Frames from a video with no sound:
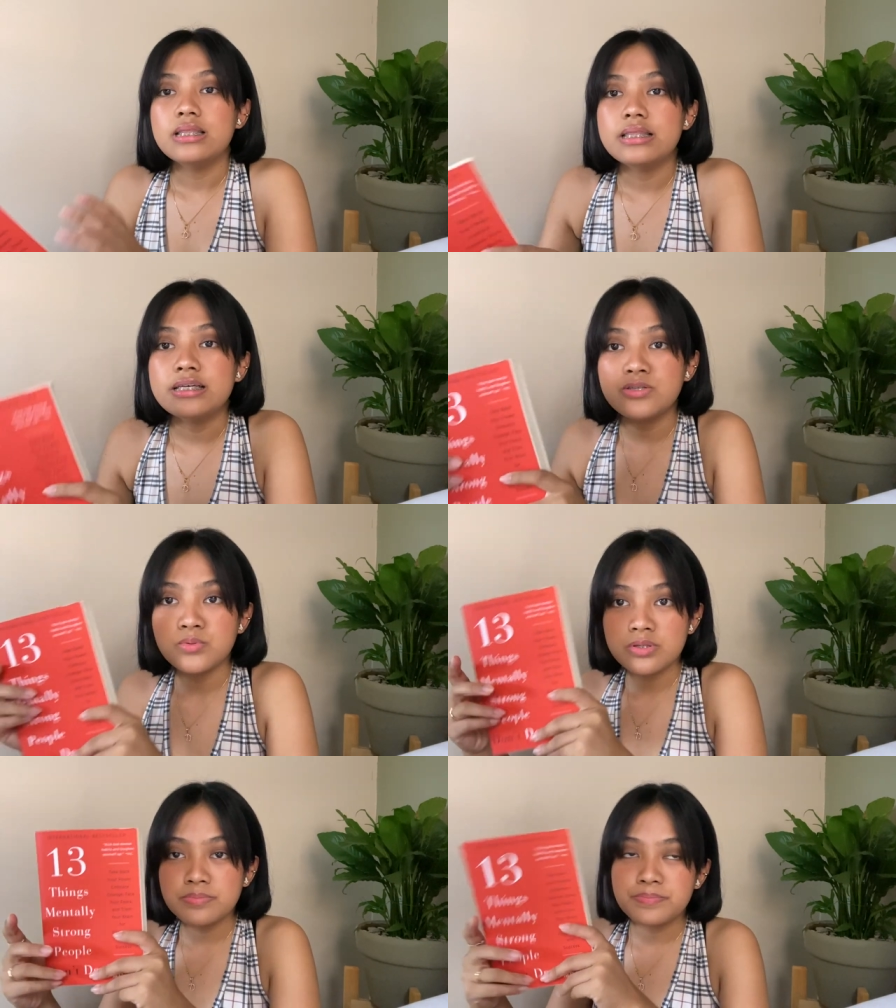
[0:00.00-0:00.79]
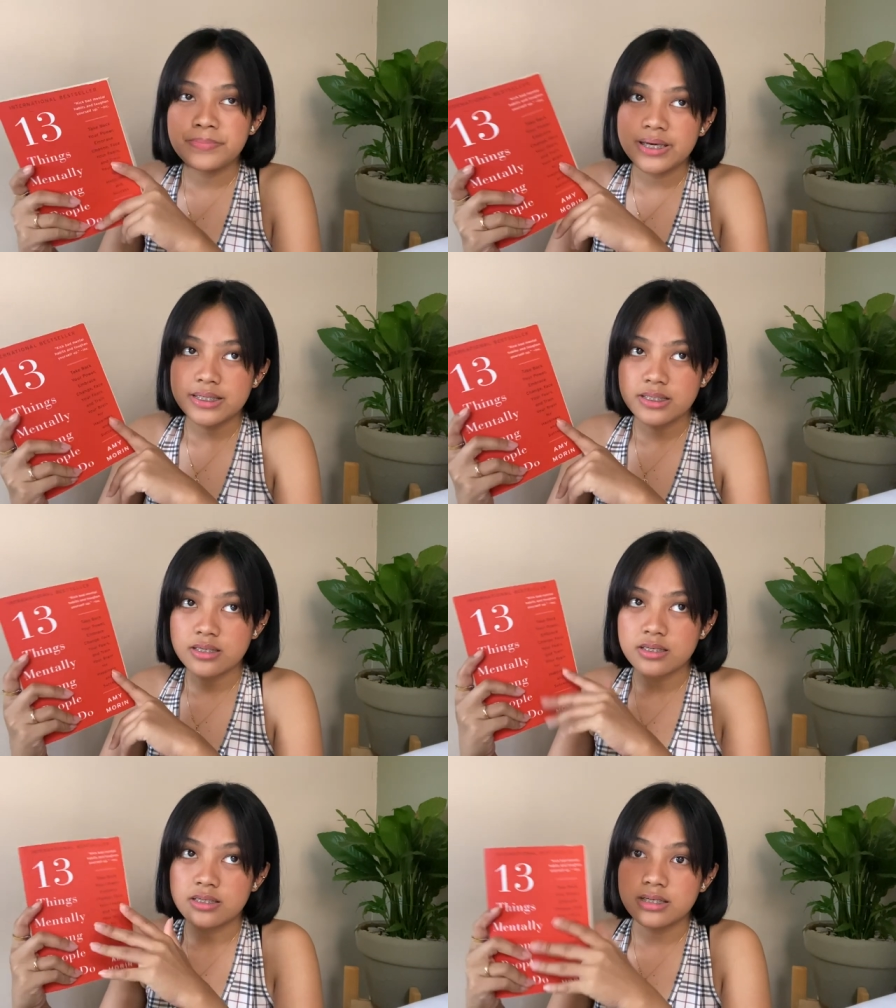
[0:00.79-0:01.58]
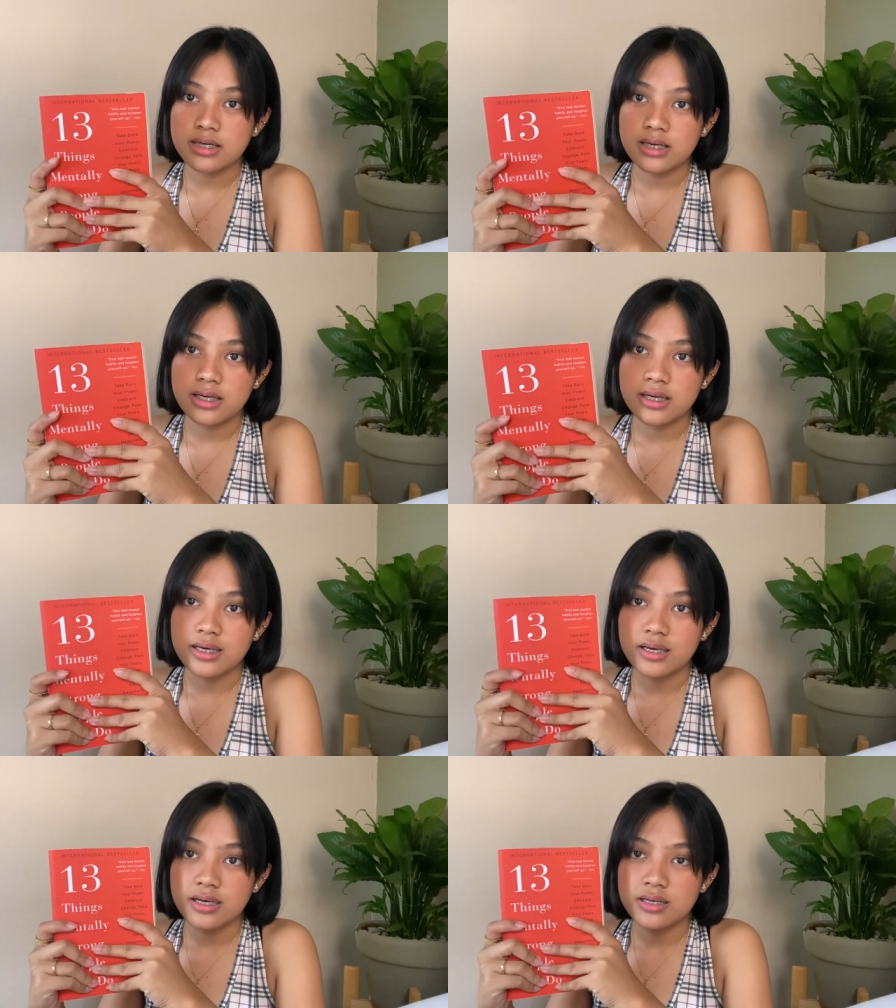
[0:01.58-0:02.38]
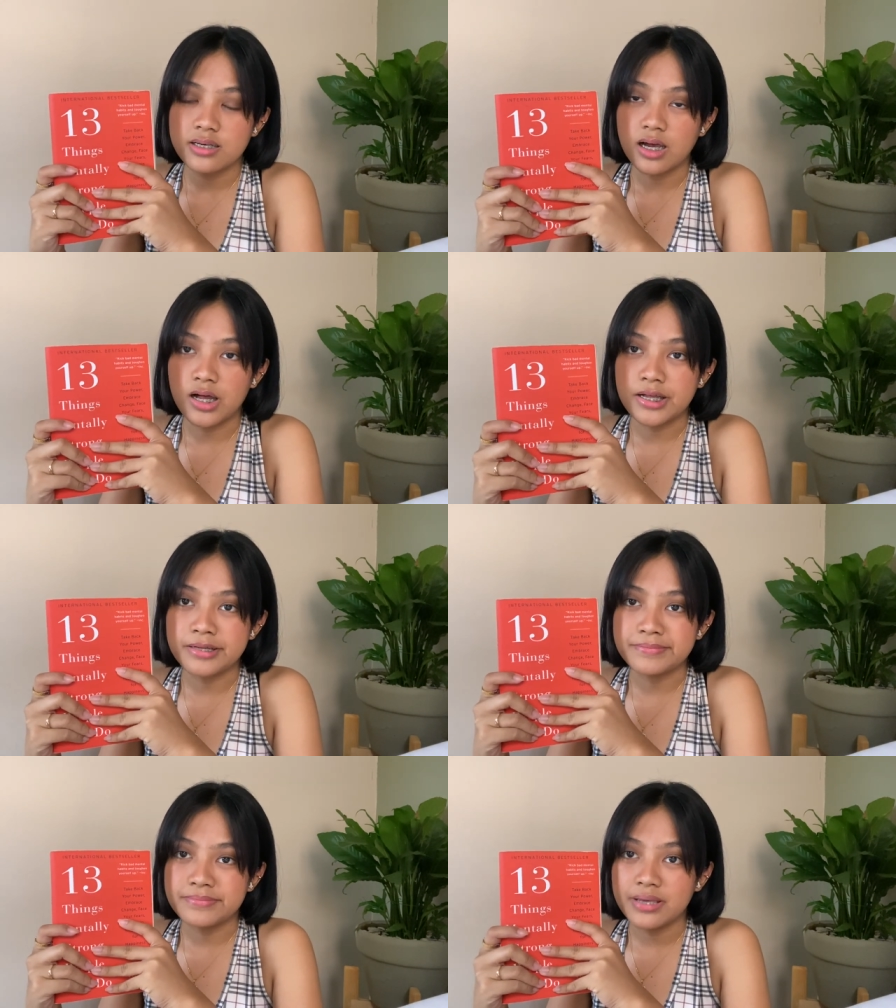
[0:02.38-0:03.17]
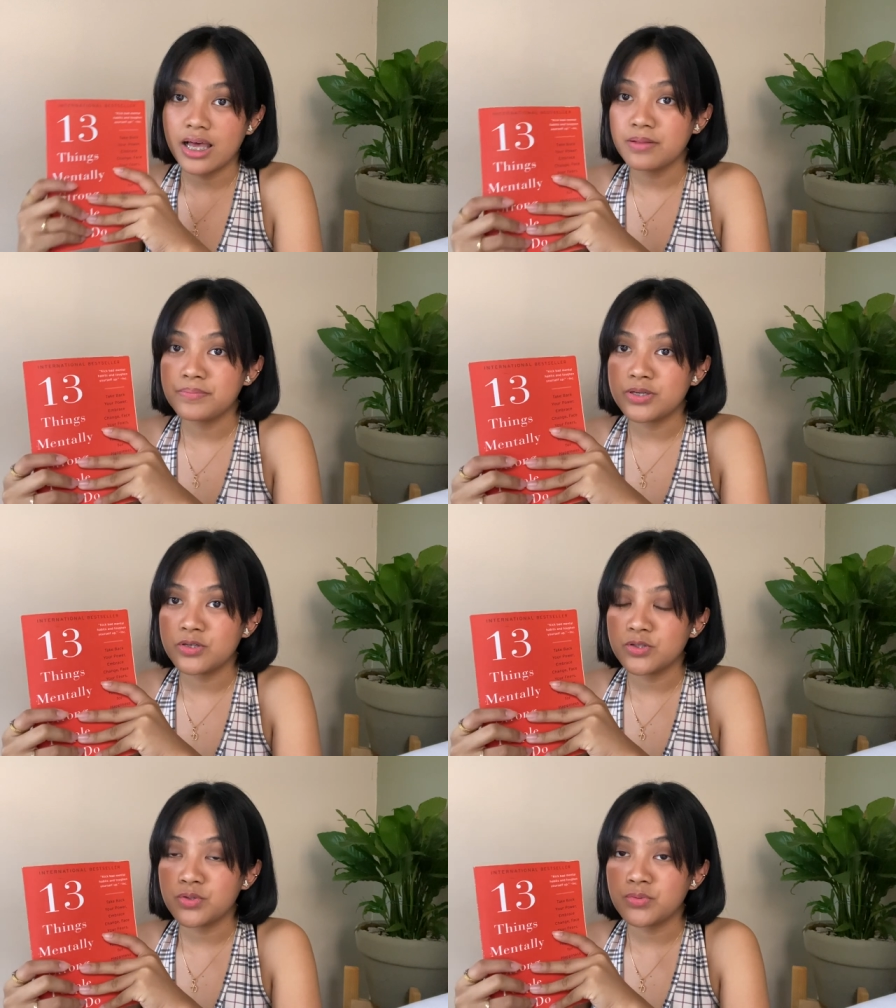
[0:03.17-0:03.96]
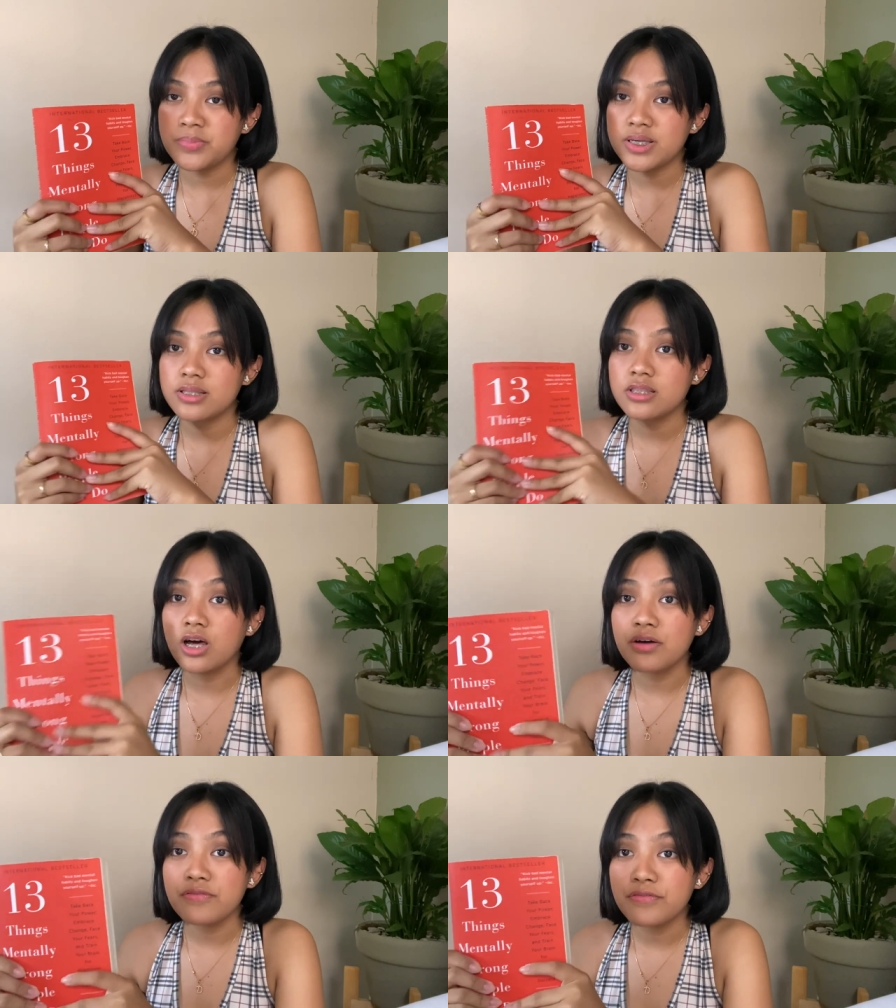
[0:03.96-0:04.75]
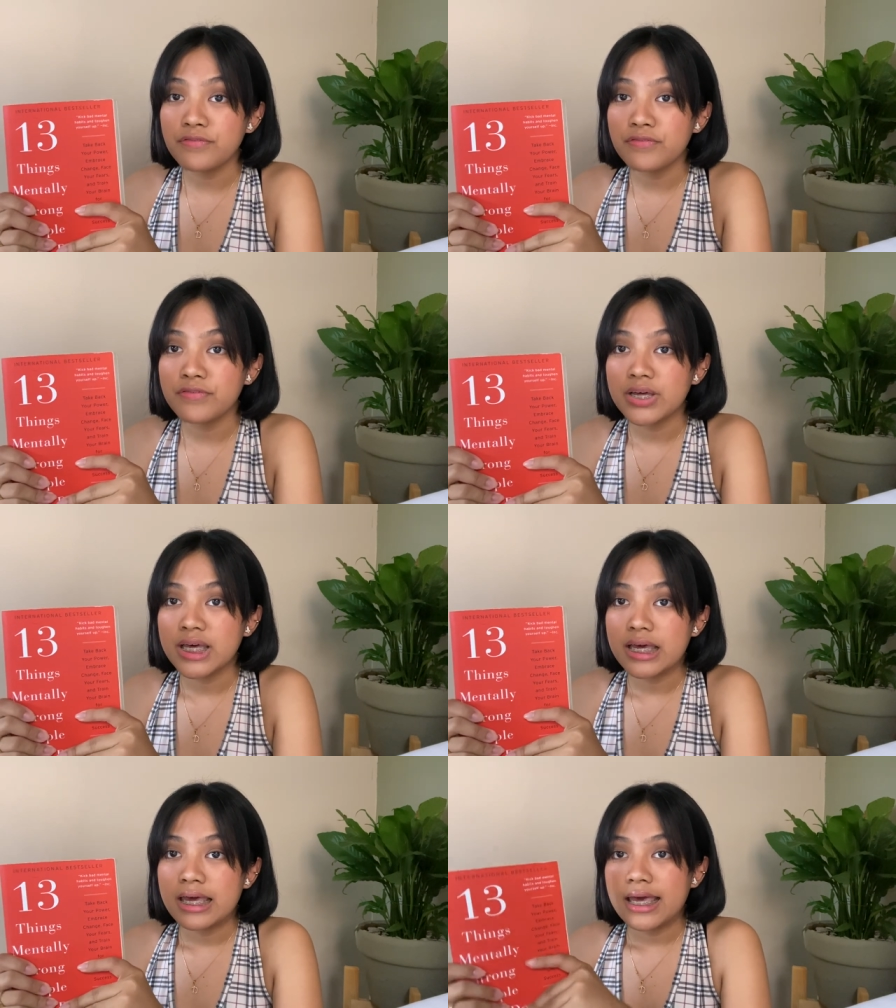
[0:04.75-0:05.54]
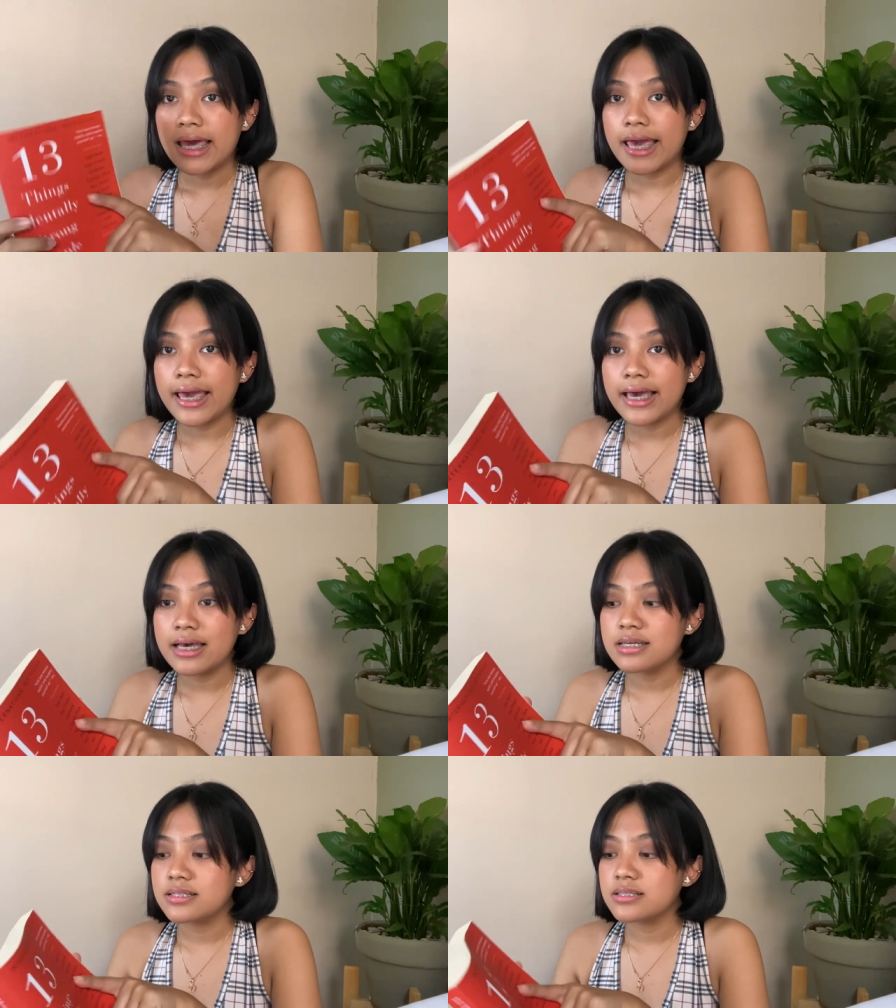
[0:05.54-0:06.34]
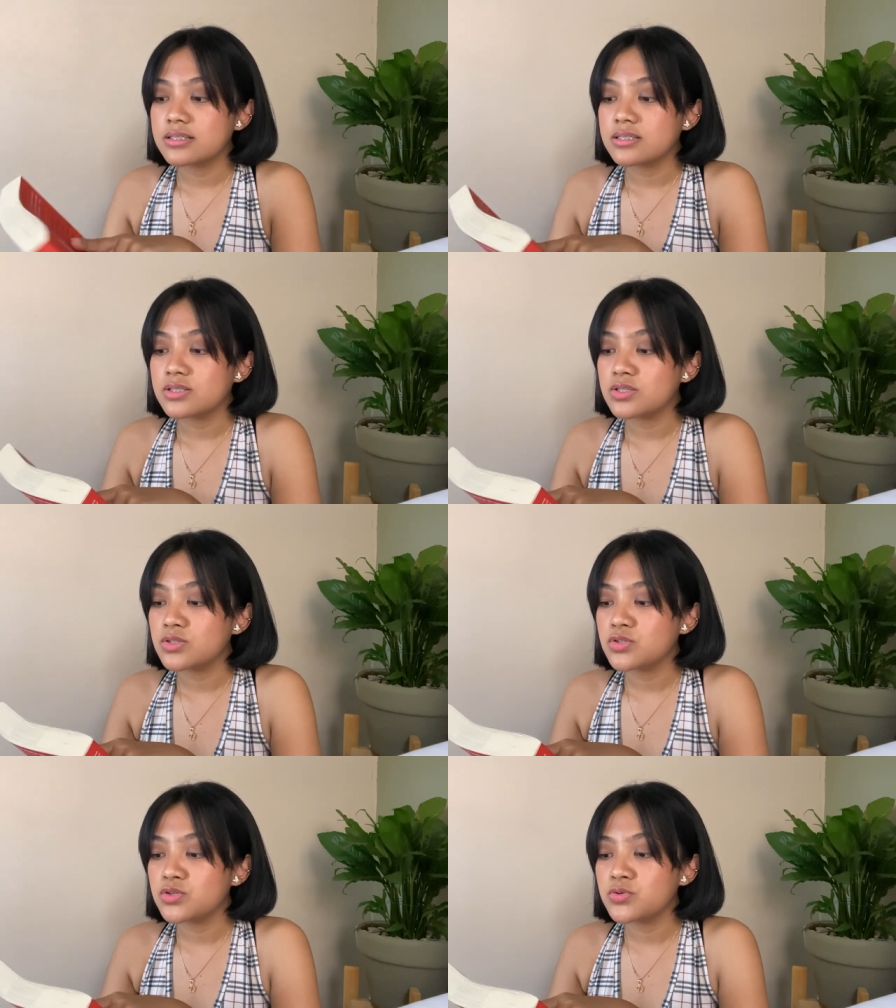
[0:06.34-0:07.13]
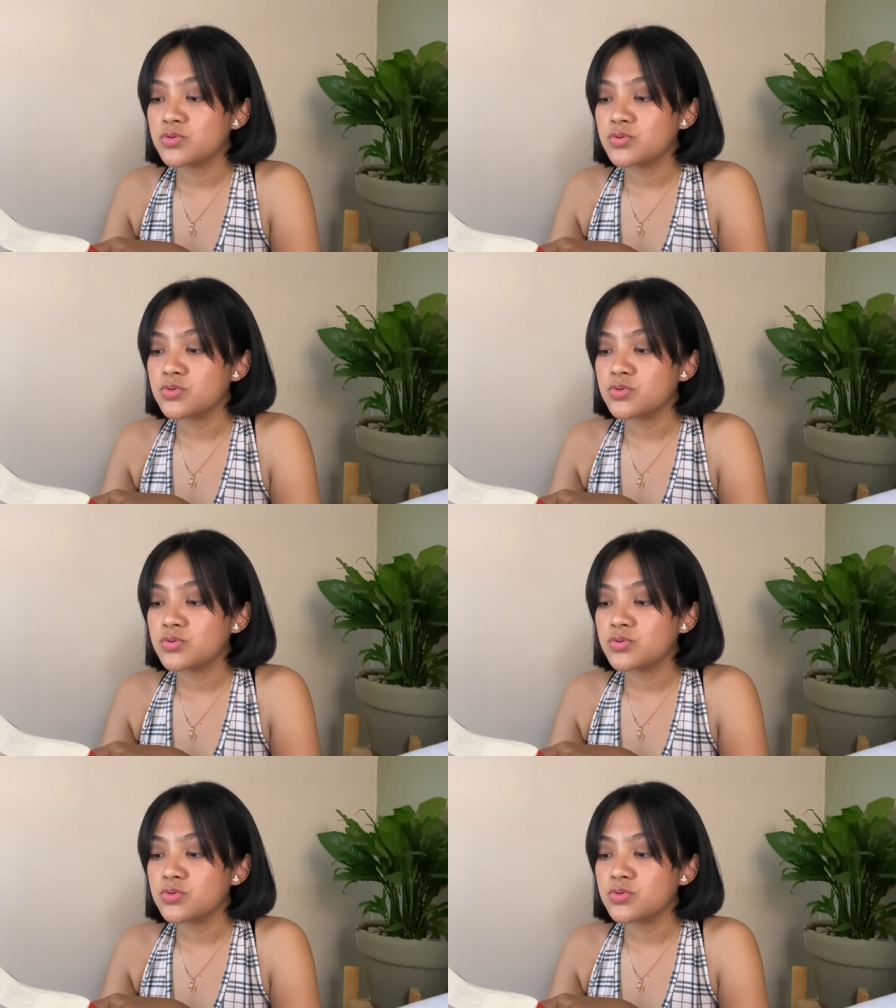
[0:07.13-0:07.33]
This would basically help you to be tough and to